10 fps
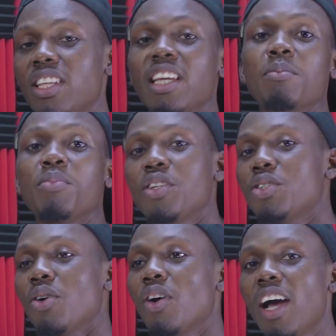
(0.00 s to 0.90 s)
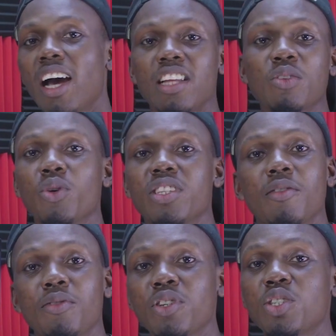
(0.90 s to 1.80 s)
take a picture at the
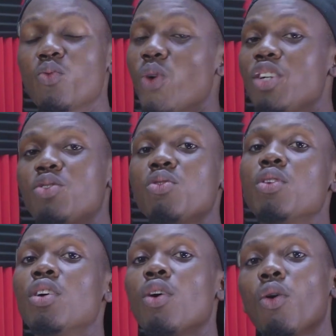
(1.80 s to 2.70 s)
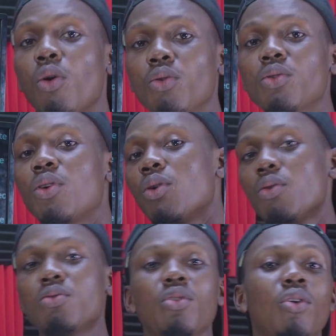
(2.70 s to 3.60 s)
waterfront. She went through a whole
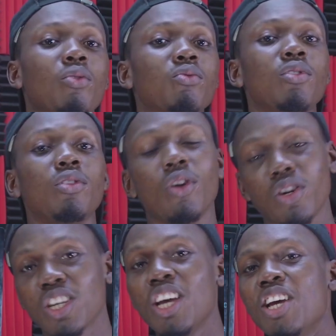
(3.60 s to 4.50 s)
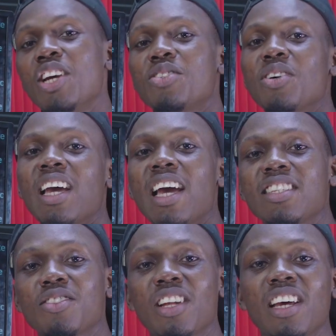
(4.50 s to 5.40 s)
lot. So
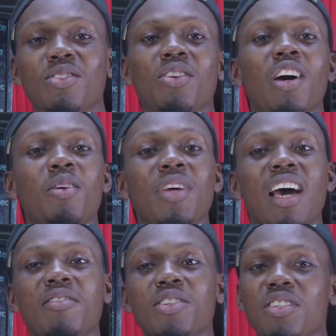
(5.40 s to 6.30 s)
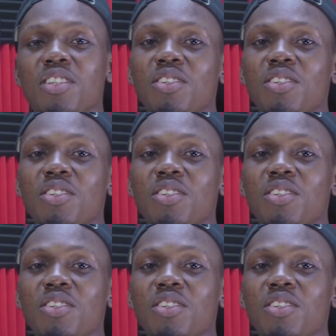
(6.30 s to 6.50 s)
guys, that's all I'll be having on the